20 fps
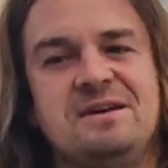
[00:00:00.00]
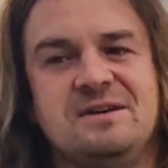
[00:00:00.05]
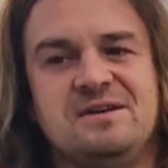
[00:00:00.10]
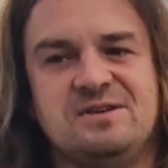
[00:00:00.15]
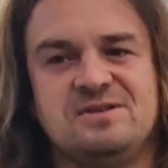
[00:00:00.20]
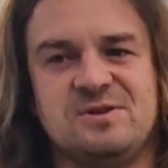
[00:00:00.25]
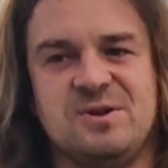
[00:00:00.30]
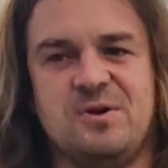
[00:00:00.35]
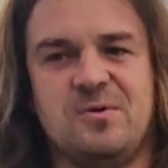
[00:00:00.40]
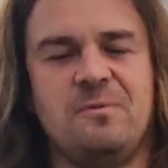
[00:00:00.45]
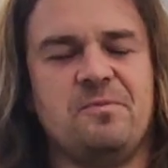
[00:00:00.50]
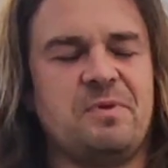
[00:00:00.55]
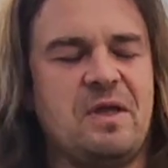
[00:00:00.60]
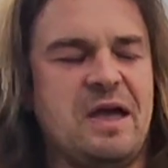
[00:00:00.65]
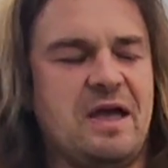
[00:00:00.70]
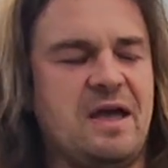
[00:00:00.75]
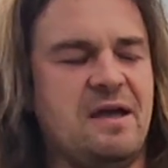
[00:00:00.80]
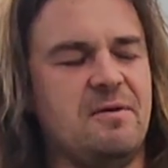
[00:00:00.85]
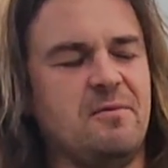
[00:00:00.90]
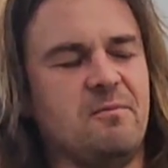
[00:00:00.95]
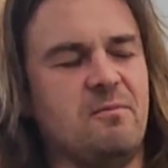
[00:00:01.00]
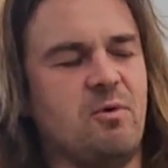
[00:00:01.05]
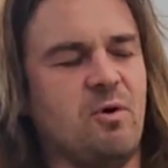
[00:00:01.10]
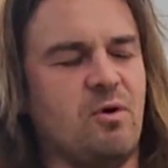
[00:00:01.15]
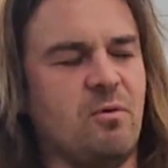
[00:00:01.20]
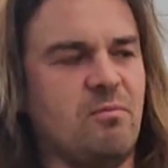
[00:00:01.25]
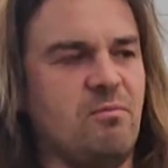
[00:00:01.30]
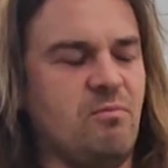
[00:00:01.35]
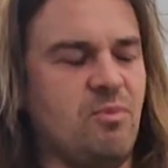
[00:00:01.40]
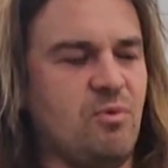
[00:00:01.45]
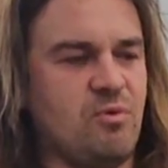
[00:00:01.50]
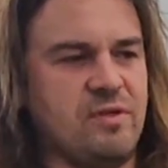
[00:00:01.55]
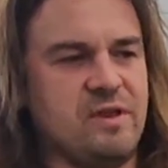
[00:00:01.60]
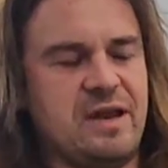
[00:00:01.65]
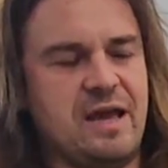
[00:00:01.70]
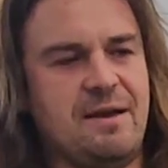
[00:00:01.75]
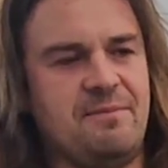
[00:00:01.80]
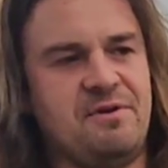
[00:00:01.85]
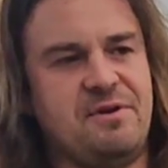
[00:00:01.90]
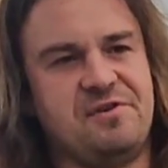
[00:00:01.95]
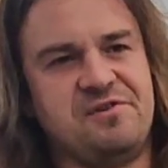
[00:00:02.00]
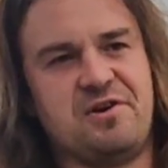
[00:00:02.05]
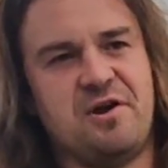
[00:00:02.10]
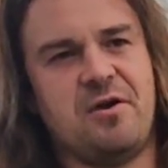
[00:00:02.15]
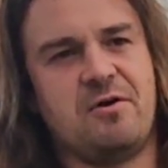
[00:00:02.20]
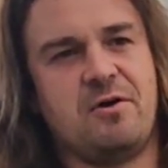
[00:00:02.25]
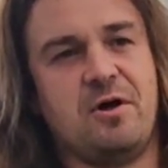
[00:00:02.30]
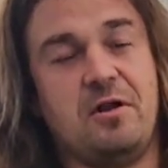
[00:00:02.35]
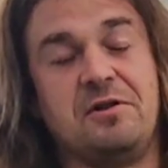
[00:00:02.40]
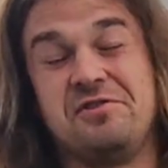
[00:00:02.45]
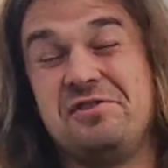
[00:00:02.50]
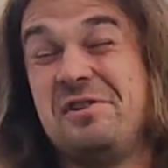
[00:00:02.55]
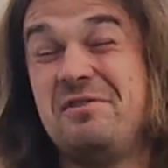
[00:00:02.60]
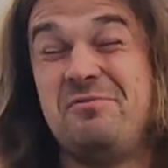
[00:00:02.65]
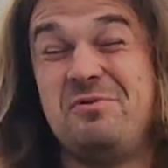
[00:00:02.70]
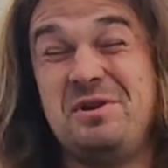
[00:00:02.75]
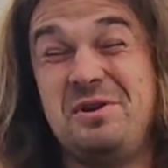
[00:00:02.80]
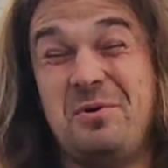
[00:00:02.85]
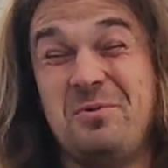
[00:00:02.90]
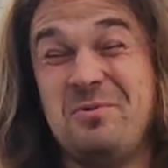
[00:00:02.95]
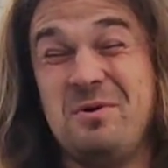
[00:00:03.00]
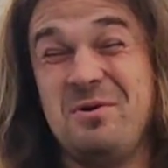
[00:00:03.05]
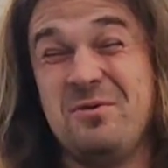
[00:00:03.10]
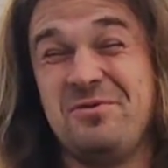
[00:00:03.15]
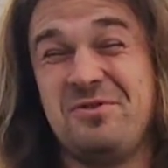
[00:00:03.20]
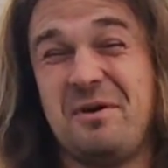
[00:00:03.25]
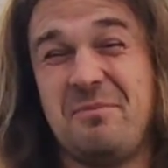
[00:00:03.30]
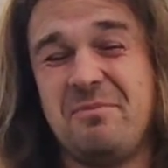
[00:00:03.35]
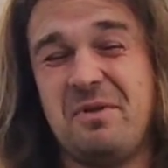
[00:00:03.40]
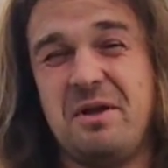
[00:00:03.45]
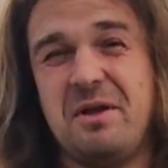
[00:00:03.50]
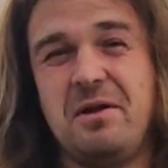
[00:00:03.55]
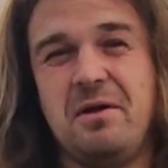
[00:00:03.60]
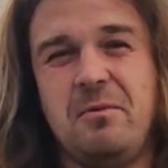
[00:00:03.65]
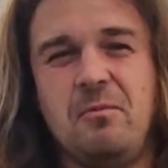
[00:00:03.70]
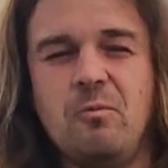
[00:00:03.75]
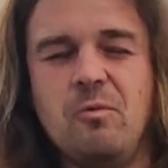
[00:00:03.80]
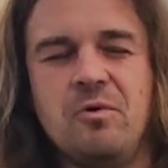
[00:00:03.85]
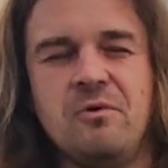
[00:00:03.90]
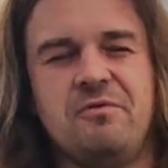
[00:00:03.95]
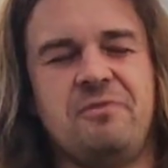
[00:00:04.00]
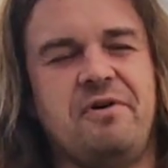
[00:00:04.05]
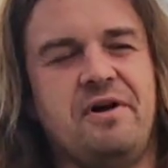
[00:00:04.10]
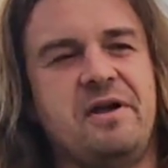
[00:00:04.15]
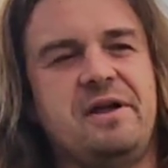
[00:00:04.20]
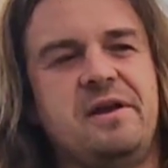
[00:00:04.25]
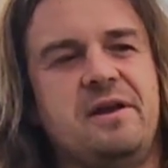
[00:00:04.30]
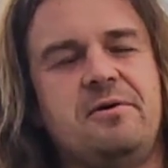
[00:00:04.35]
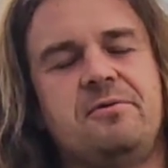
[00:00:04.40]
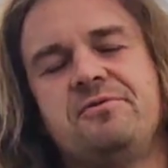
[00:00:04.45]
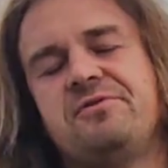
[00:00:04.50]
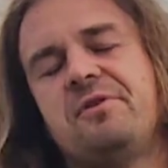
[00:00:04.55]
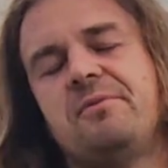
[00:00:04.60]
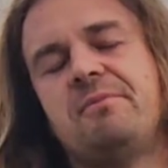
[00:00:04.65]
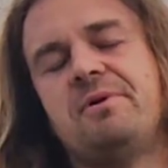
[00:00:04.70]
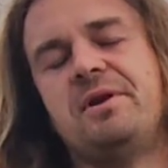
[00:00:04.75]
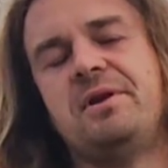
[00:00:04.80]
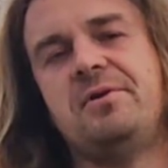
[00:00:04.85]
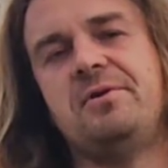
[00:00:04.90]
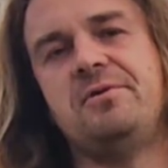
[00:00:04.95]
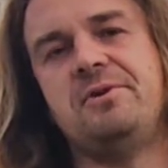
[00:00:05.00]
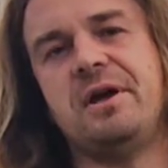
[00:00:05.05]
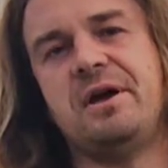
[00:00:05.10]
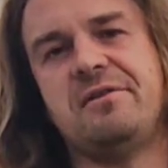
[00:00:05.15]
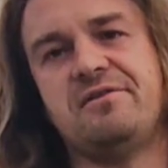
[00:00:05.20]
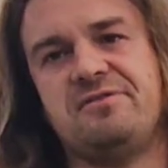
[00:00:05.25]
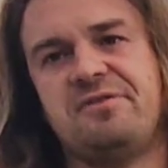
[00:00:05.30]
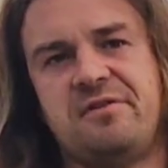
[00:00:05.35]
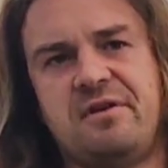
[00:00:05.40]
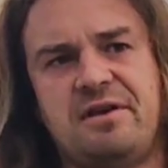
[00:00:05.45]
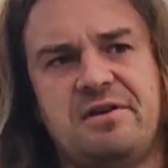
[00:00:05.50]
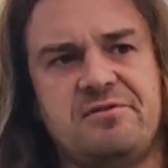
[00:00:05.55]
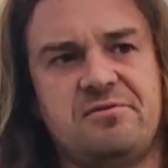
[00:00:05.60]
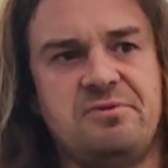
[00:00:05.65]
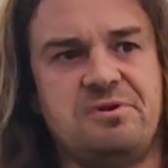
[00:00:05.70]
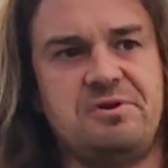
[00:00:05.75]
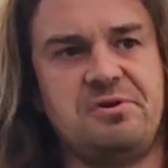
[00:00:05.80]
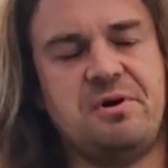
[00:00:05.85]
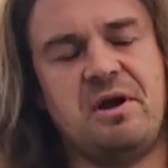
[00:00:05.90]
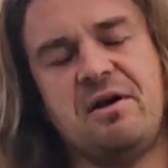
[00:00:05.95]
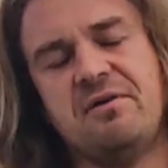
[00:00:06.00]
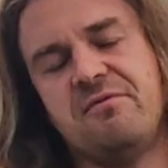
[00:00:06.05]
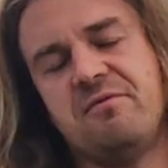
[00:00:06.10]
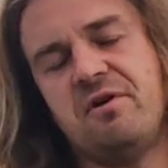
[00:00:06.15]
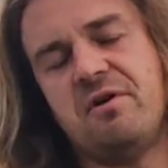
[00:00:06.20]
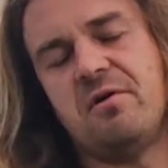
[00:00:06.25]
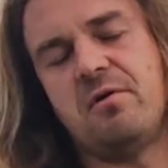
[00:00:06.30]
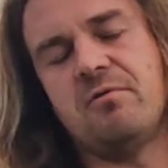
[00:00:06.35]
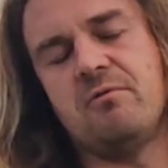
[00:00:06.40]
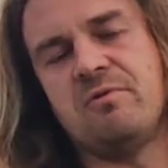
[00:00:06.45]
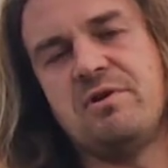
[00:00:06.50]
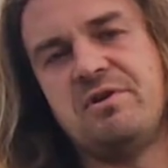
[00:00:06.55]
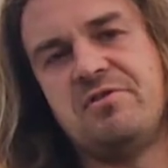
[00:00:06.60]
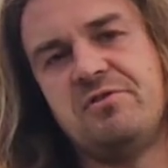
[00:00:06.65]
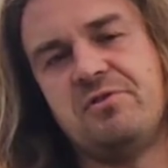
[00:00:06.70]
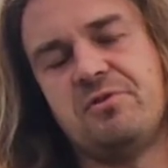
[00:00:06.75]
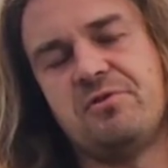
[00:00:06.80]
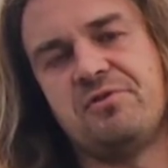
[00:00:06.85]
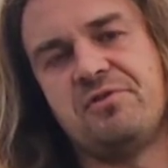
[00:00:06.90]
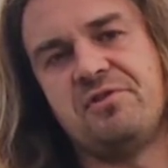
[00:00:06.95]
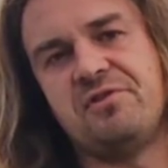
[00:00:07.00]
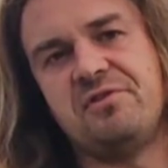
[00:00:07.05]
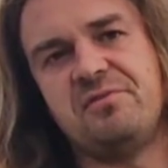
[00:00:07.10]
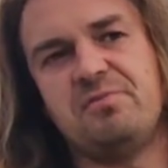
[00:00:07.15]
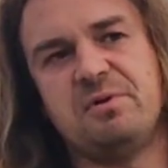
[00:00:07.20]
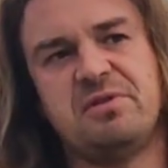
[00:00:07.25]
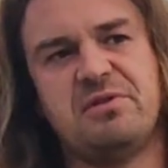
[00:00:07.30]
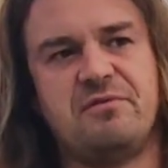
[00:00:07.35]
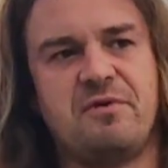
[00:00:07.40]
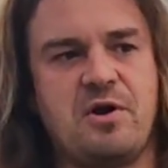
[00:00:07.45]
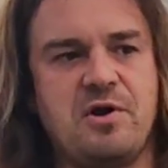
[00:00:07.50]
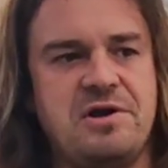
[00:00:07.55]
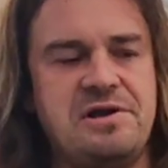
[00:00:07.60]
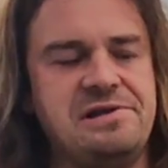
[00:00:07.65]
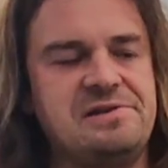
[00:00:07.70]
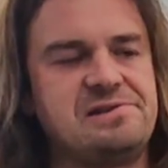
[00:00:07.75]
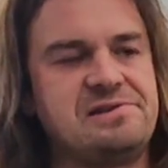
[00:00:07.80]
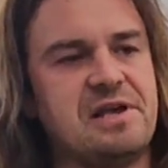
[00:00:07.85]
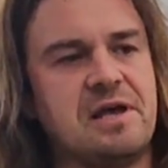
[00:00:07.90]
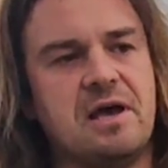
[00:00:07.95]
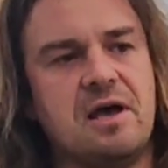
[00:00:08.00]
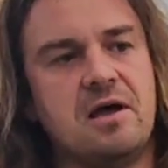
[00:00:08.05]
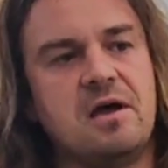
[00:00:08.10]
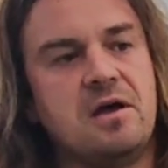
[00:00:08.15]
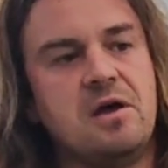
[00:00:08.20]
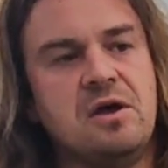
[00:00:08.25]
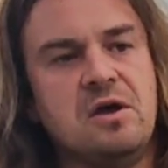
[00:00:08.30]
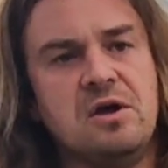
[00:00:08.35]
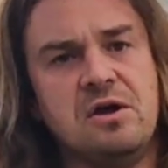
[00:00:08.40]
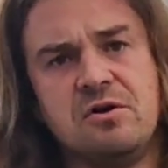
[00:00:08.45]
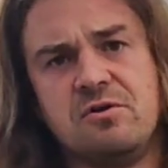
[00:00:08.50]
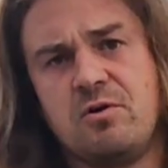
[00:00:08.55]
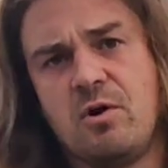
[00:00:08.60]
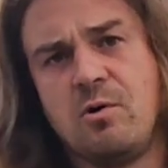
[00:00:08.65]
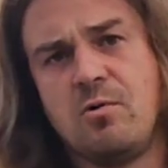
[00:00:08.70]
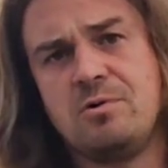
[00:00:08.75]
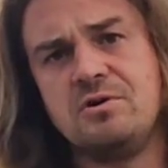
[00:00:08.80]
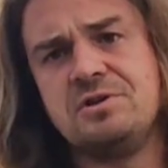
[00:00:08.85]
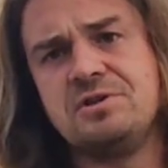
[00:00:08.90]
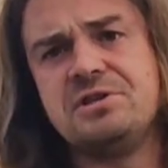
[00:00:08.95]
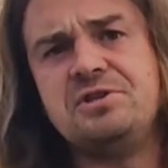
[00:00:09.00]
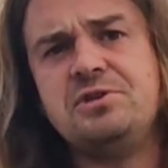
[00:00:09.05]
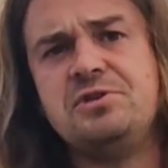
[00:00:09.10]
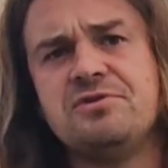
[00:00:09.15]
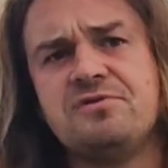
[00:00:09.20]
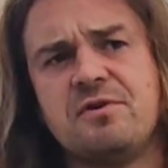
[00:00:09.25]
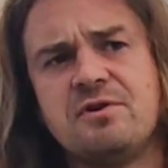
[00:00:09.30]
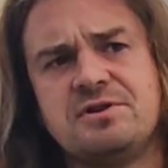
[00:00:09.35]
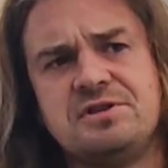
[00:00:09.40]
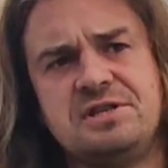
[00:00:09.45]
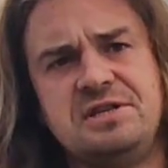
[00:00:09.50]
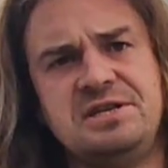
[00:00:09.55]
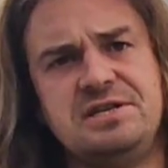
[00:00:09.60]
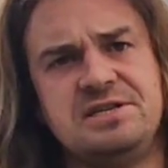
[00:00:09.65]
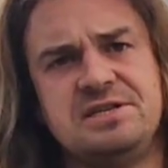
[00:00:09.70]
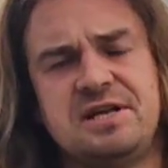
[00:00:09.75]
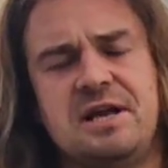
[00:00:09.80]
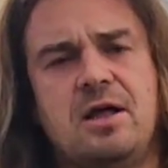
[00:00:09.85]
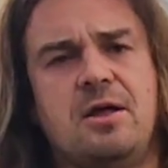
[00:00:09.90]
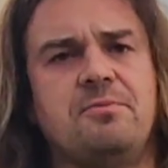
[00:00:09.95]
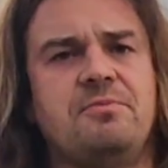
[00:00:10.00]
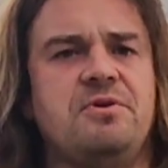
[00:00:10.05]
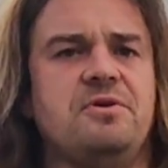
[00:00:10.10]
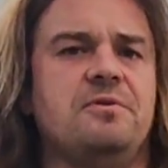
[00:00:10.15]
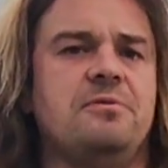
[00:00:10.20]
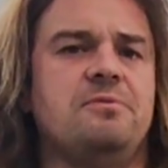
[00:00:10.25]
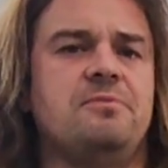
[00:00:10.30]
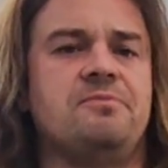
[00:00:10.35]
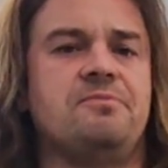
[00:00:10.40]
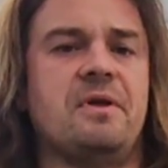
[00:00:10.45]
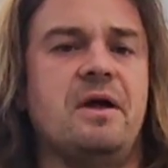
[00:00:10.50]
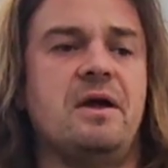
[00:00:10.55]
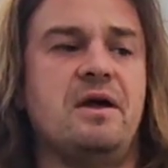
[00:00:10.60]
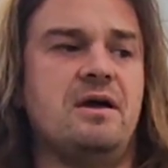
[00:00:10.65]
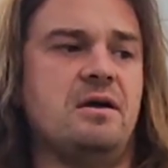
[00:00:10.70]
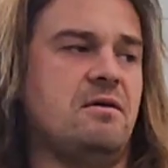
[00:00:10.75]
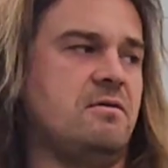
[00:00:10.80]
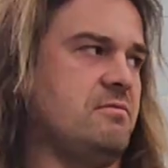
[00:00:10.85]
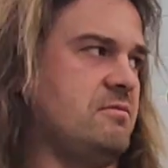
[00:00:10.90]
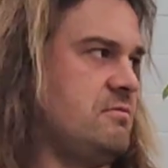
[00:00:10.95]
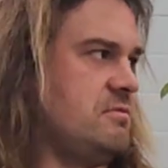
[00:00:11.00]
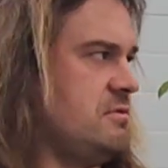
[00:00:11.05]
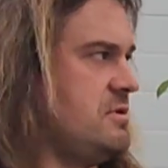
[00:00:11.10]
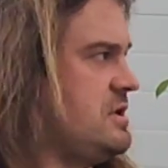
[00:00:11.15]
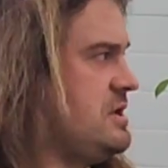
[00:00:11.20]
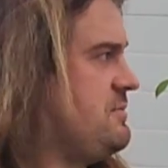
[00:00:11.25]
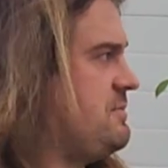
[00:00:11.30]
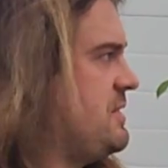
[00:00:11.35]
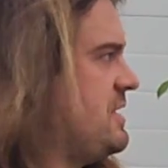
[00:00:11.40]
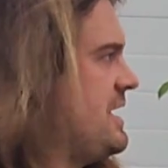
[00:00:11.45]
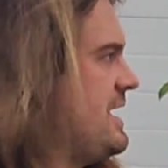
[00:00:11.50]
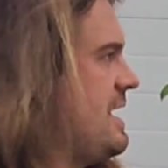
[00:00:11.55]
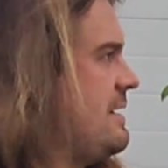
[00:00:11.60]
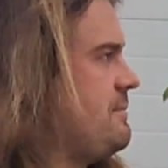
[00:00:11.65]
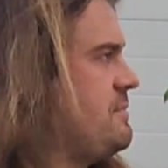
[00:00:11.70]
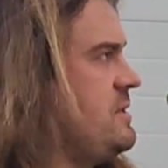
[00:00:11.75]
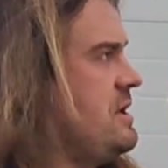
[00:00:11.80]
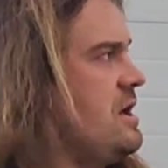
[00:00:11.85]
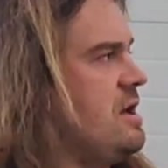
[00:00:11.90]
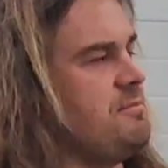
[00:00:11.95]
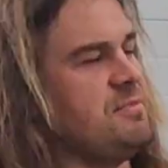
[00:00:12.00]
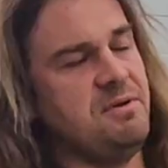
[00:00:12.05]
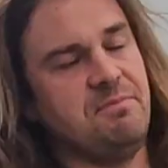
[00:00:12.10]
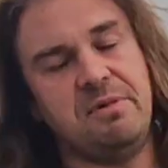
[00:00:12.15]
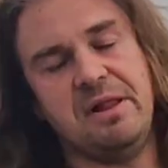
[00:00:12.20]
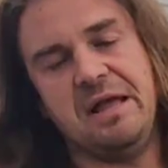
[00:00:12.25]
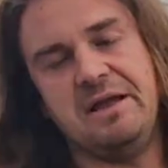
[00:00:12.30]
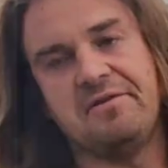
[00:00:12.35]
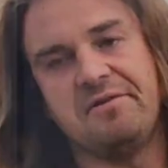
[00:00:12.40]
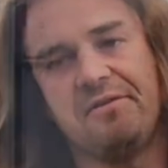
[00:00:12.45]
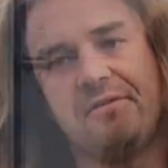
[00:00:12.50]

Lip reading: So, and we're more than happy to share our knowledge. And if we don't know something, we'll find out somebody who does, as we do have our resources with the various growers and universities to help you keep a happy plant.